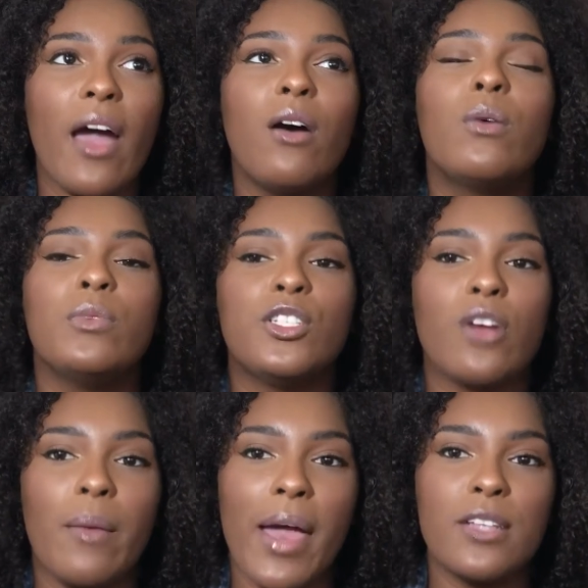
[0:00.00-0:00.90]
now and we
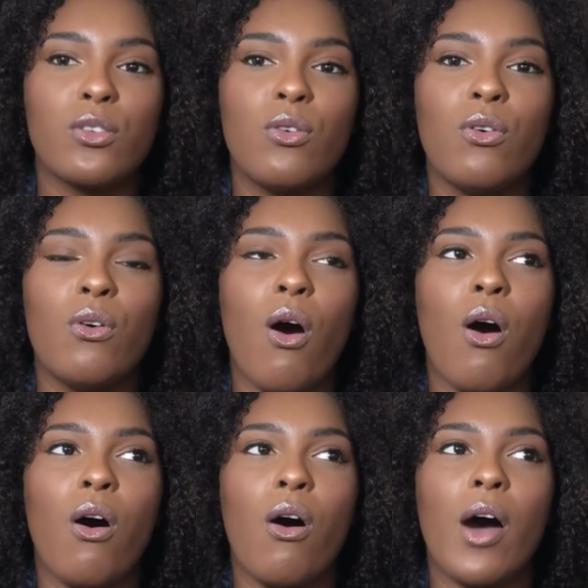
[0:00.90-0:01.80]
start back school
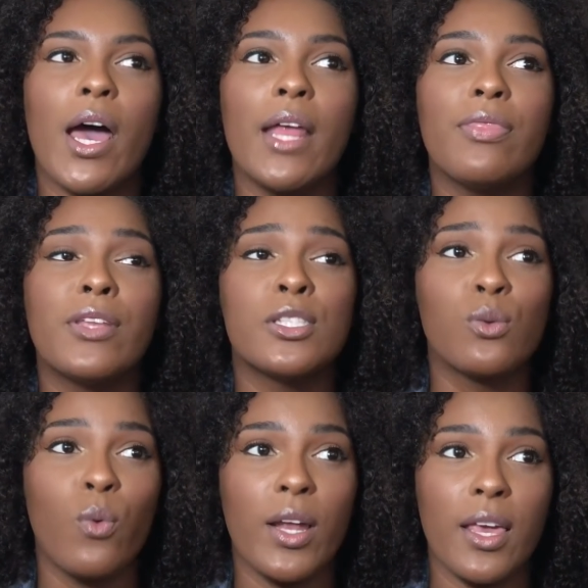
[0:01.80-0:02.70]
on the
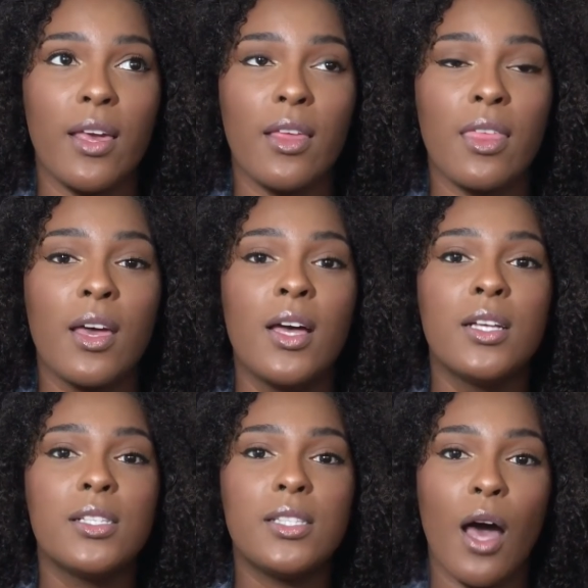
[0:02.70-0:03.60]
20th.
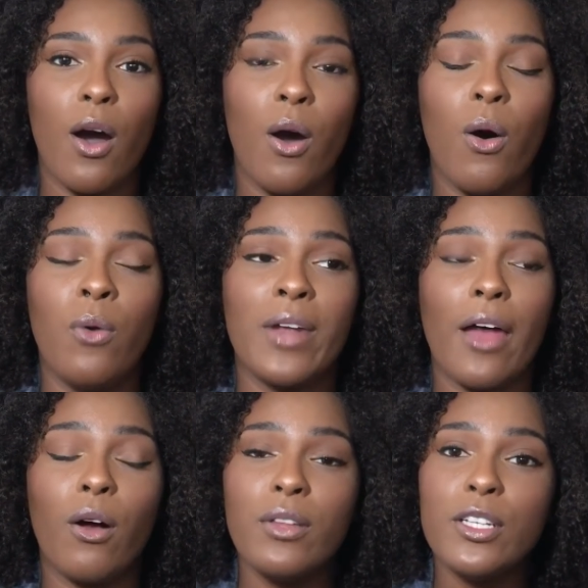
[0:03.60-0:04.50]
So
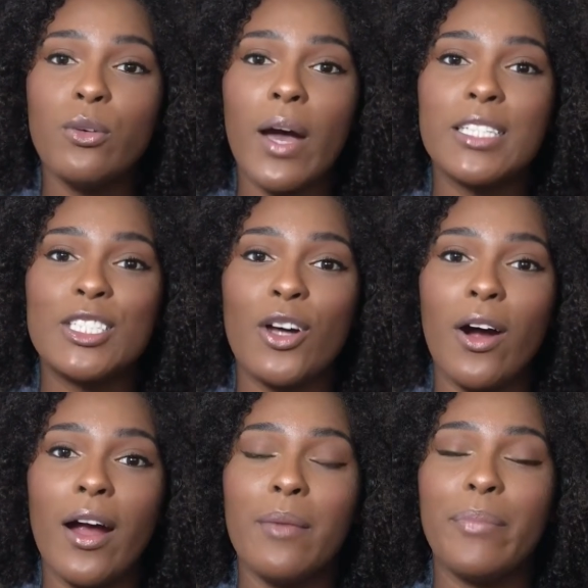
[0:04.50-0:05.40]
not only do I
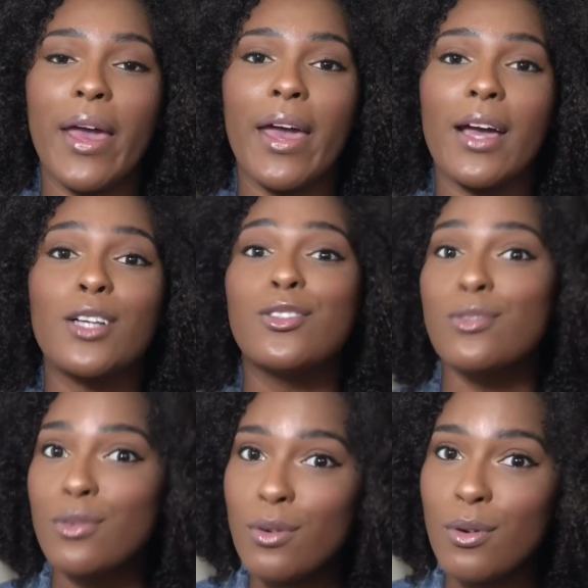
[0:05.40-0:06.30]
start back
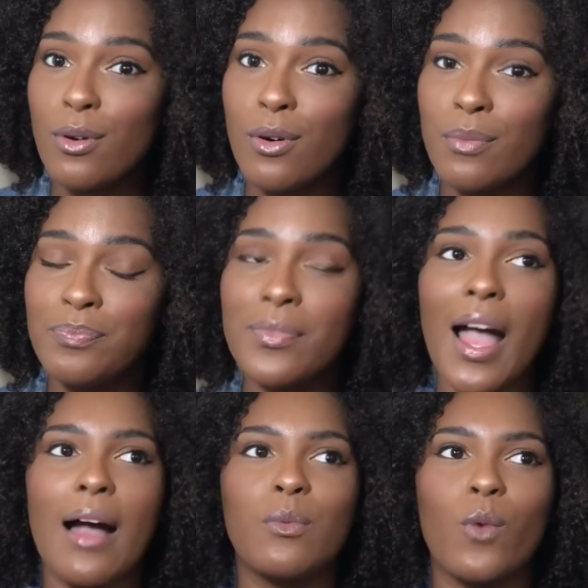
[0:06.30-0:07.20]
school,
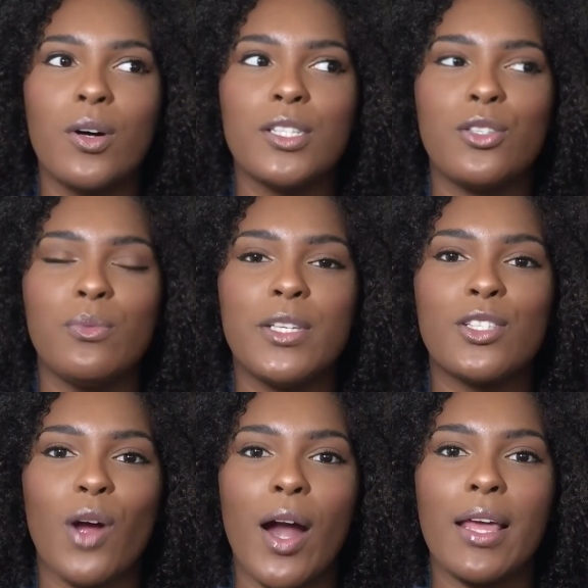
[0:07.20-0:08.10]
I'm going to be
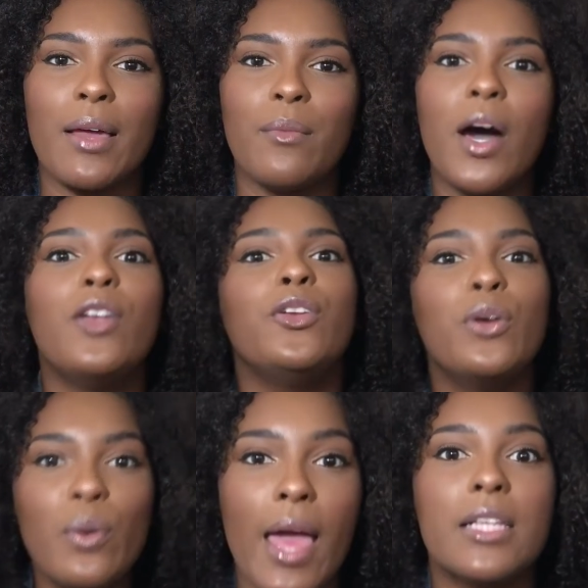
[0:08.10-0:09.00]
starting a
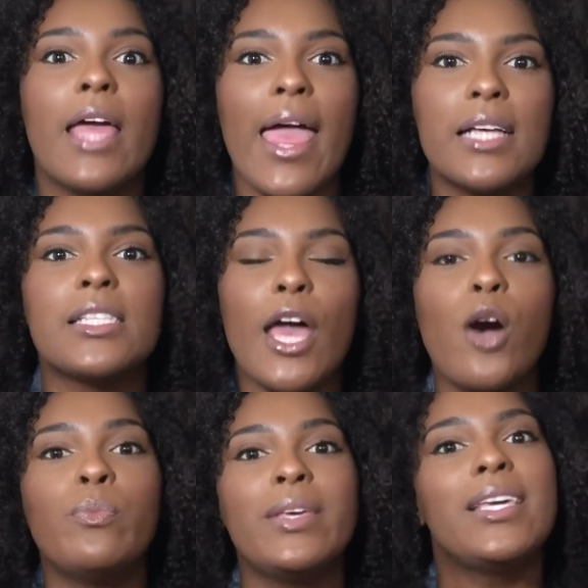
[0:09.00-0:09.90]
new
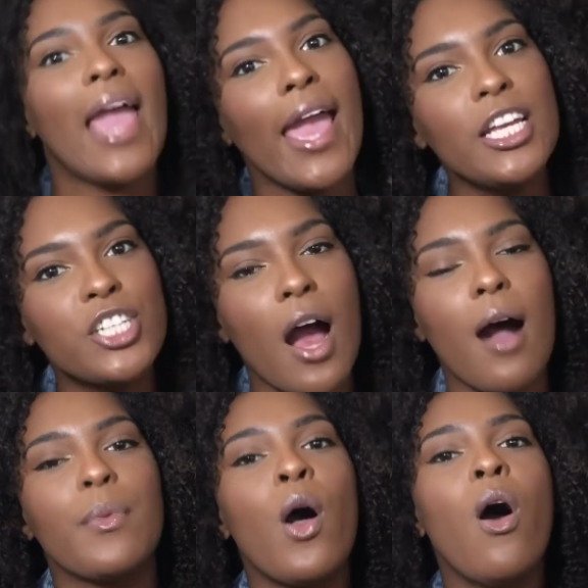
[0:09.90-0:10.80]
SLPA
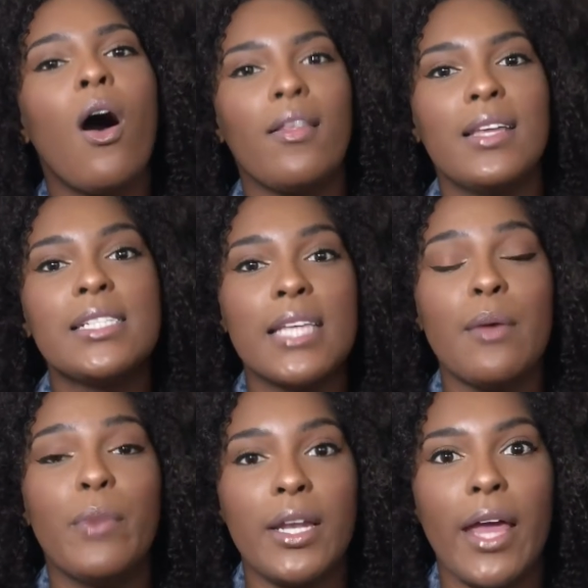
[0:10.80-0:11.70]
job on that
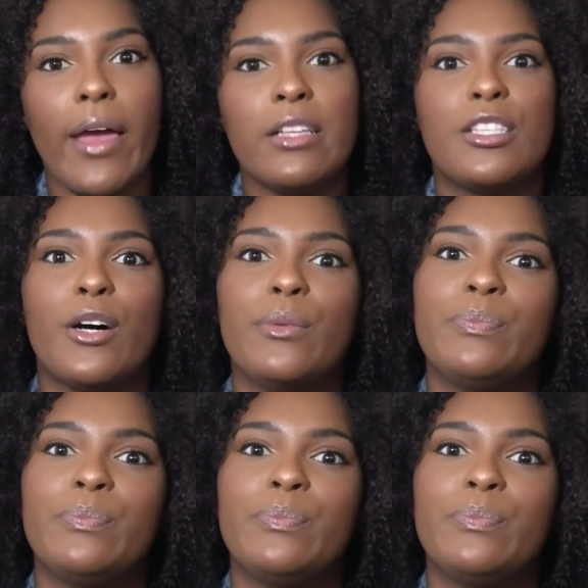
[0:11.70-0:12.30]
same Monday. So